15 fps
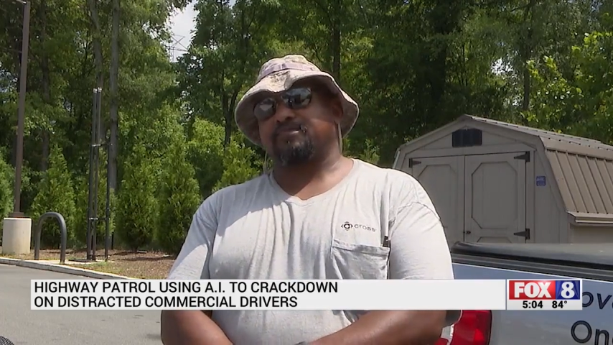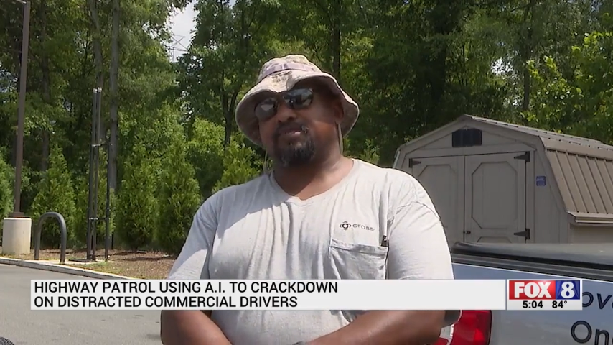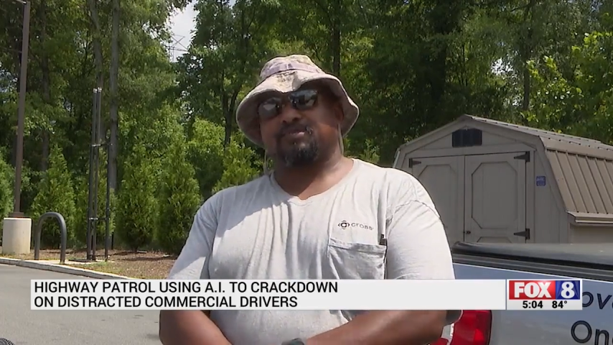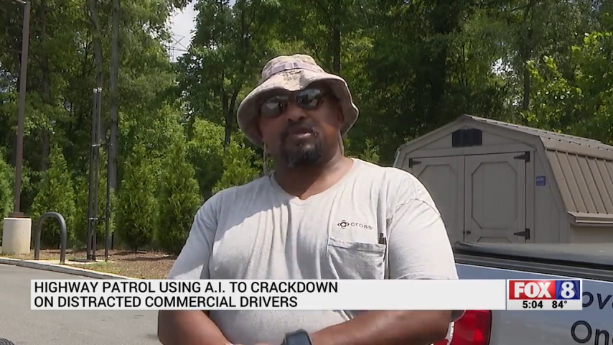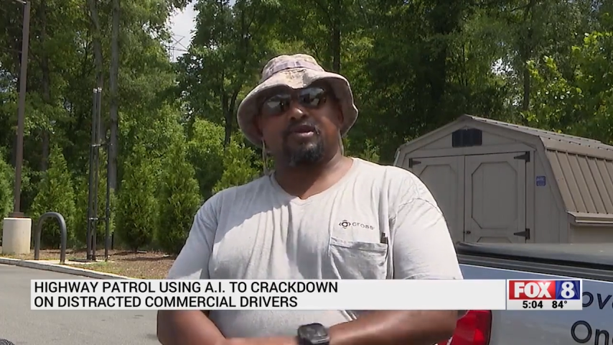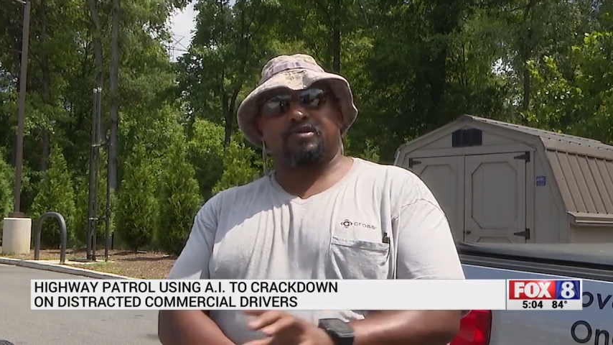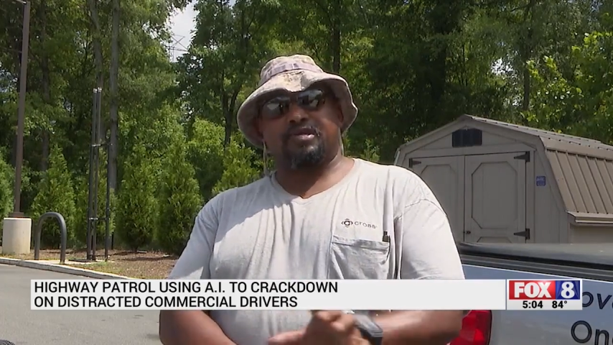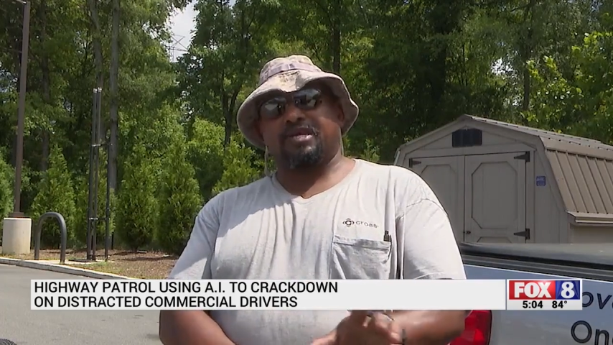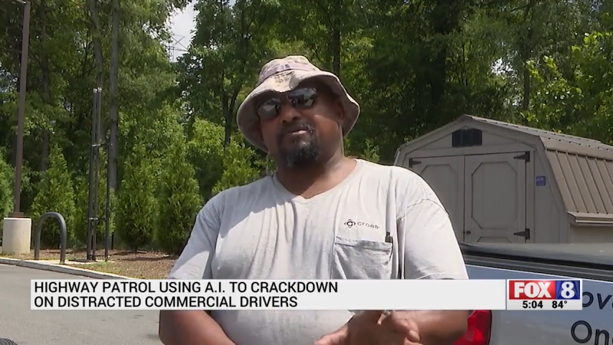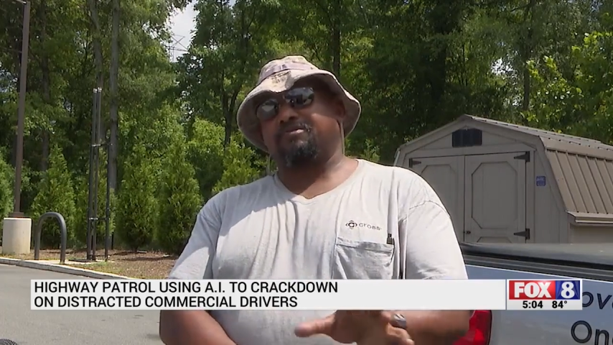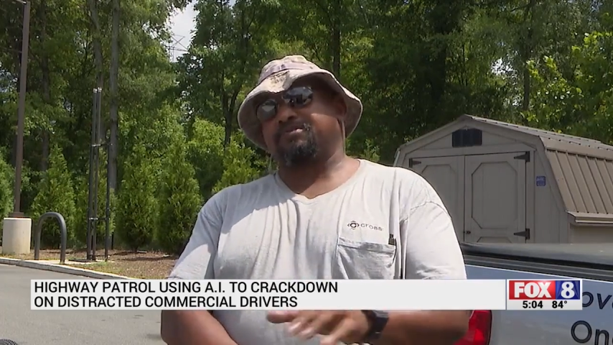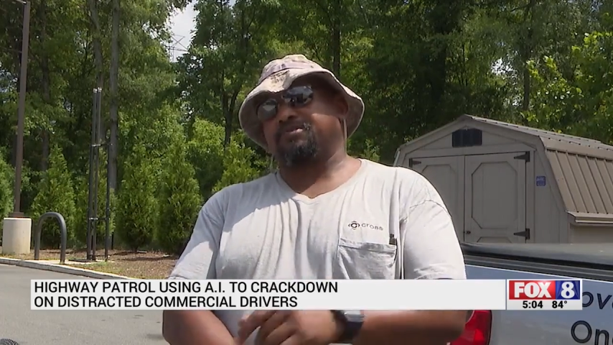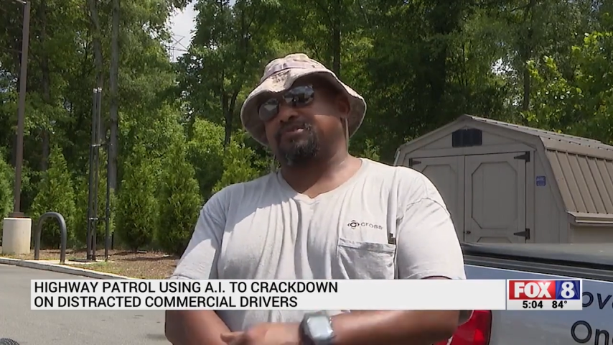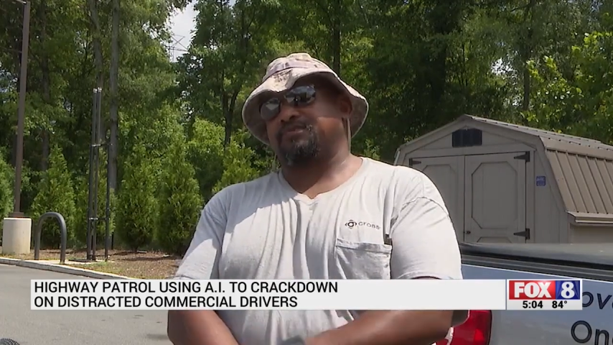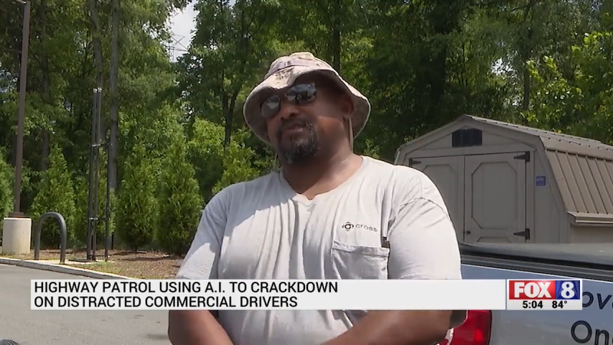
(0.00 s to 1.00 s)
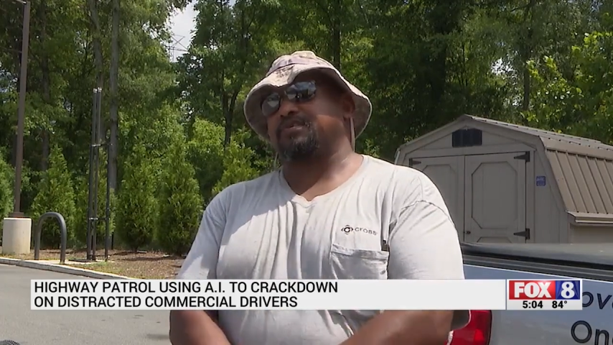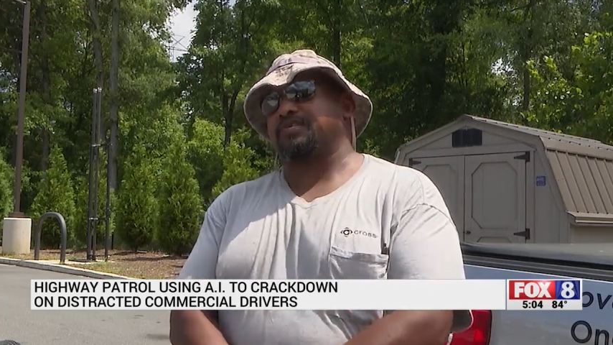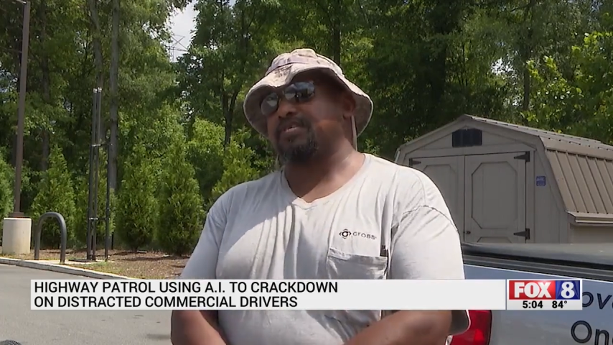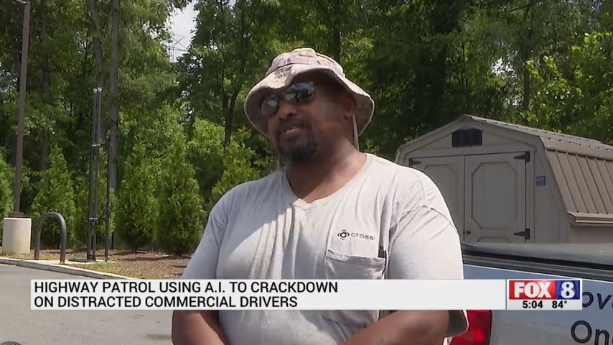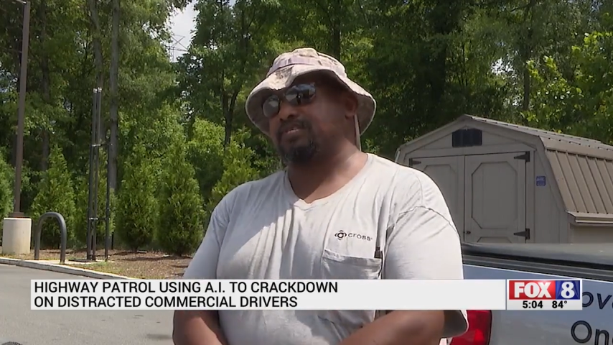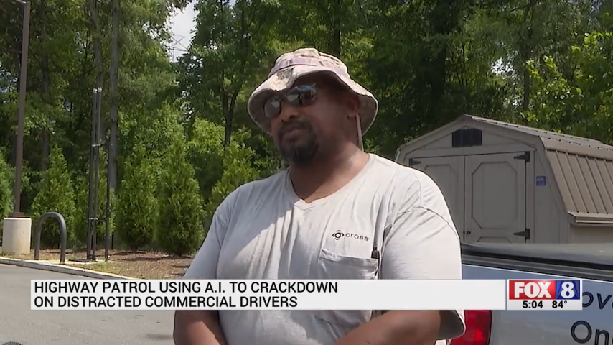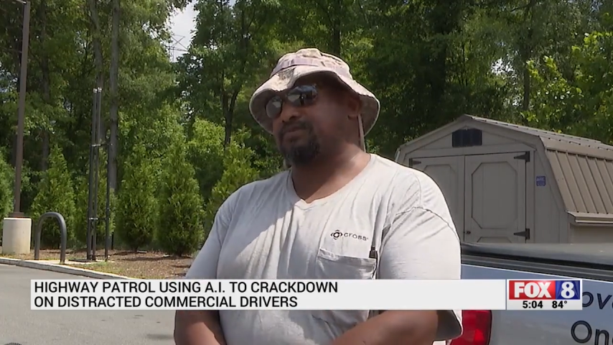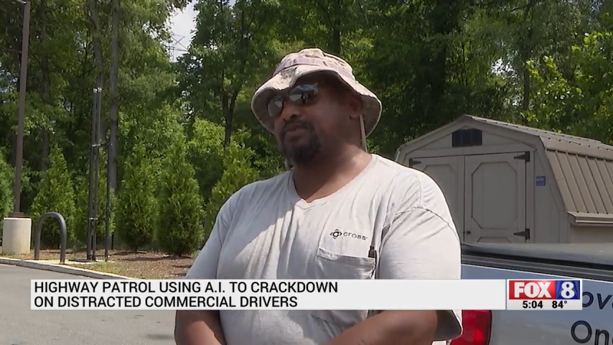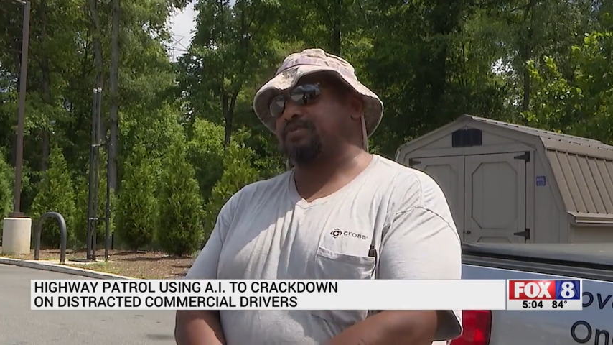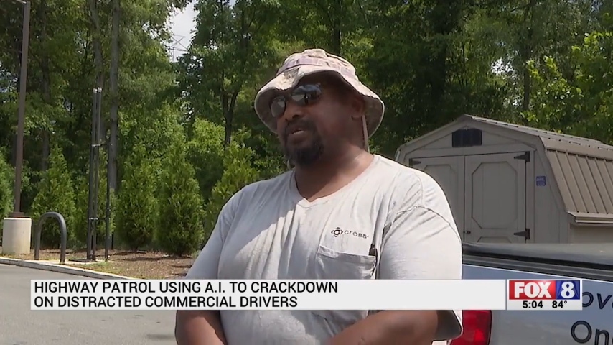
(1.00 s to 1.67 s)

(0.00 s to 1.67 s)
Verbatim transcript: starting out with the trucking industry,